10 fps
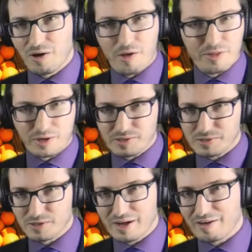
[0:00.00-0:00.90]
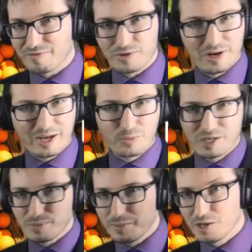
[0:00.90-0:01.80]
others have a
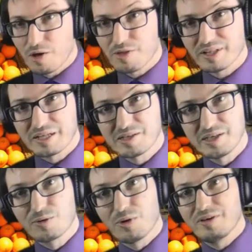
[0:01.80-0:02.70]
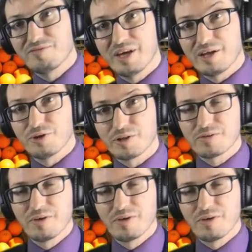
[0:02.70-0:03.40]
language maybe other than SQL if they are not